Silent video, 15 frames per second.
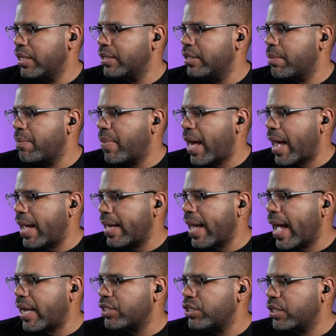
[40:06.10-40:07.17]
some buying
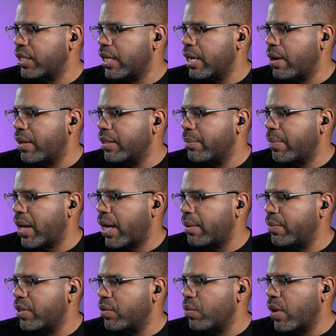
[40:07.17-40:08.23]
action here at the
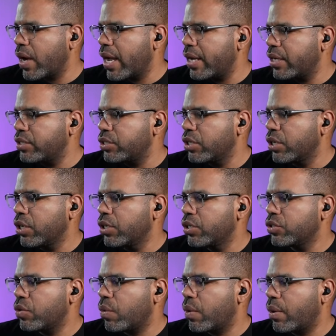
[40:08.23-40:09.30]
bottom of the range.
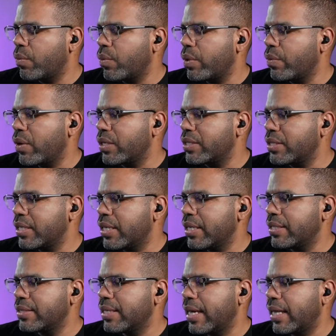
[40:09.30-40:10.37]
So what we want to see
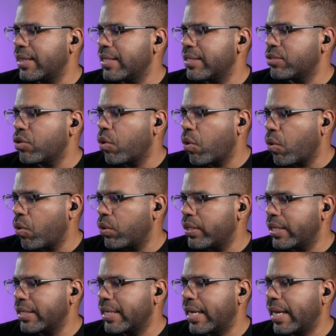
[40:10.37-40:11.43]
is, can this hold
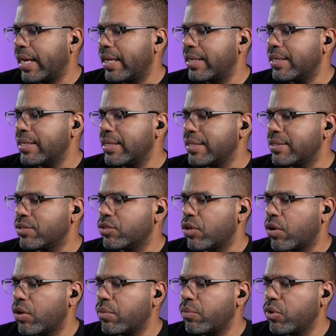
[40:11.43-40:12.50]
and can this
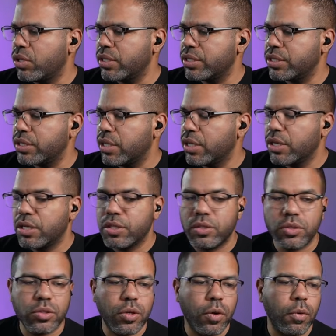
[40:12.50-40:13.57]
turn bullish?
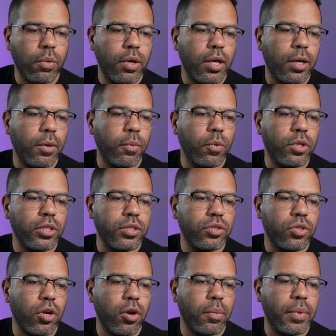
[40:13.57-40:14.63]
So we'll
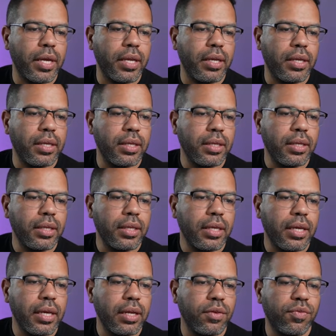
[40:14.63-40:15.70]
determine
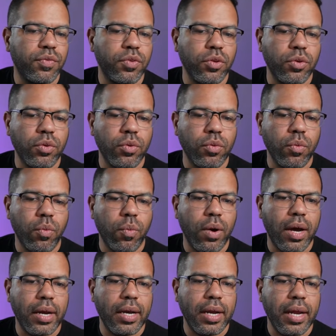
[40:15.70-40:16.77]
in a few what